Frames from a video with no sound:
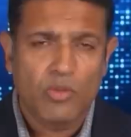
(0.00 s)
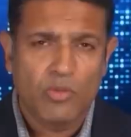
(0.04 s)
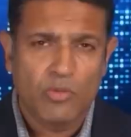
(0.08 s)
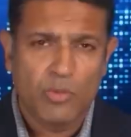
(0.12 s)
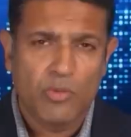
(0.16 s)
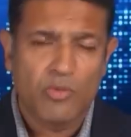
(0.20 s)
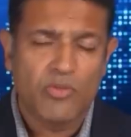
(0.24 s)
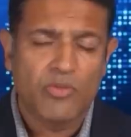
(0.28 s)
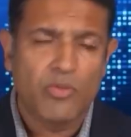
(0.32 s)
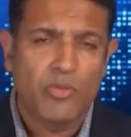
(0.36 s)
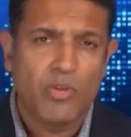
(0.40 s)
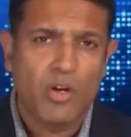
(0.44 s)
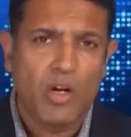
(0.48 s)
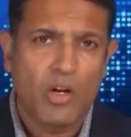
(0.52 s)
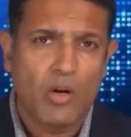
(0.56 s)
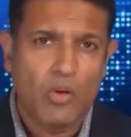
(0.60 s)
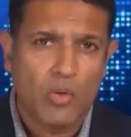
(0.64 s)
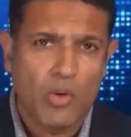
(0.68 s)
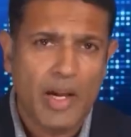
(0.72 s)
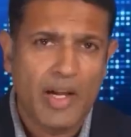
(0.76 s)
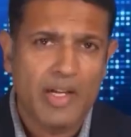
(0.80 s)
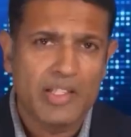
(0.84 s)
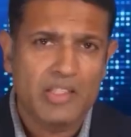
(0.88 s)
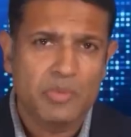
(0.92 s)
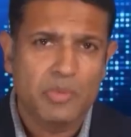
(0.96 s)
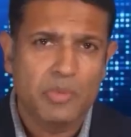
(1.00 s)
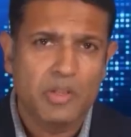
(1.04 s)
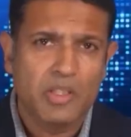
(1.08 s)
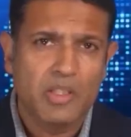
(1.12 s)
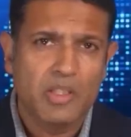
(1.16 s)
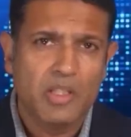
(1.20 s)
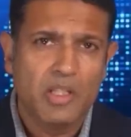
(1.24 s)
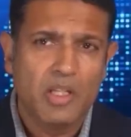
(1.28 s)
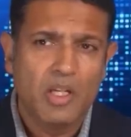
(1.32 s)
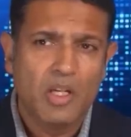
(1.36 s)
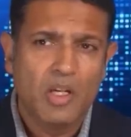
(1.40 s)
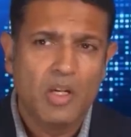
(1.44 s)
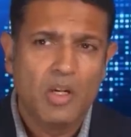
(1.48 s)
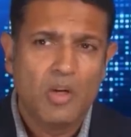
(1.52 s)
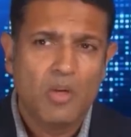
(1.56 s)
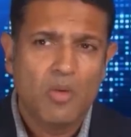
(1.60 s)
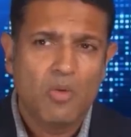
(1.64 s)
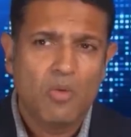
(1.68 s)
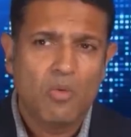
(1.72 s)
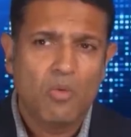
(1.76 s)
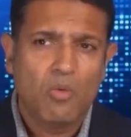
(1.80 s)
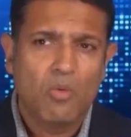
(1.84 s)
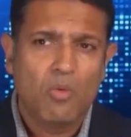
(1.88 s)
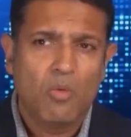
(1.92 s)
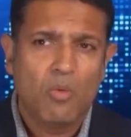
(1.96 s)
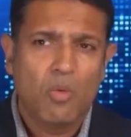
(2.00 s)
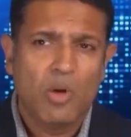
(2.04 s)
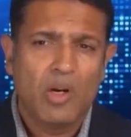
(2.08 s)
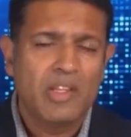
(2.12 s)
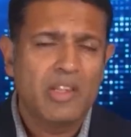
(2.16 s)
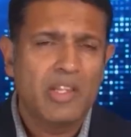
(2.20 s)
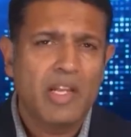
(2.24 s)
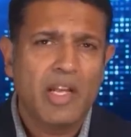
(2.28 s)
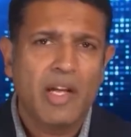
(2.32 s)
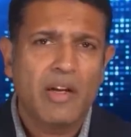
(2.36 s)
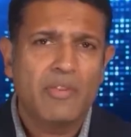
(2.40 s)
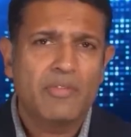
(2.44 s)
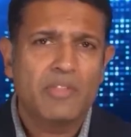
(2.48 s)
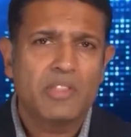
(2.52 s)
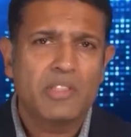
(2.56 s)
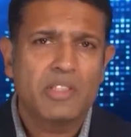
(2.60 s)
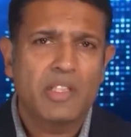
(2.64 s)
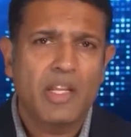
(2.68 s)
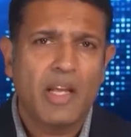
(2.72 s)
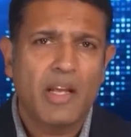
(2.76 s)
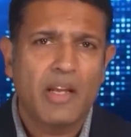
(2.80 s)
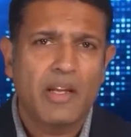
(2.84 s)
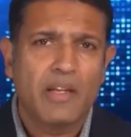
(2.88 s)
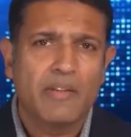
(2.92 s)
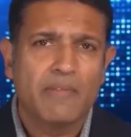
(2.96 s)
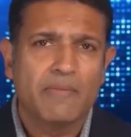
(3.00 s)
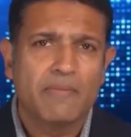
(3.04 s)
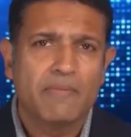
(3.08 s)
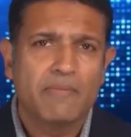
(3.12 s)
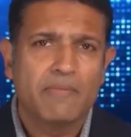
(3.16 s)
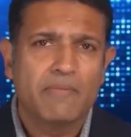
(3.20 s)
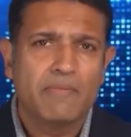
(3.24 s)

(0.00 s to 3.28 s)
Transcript: sort of harassment, what did they have to say?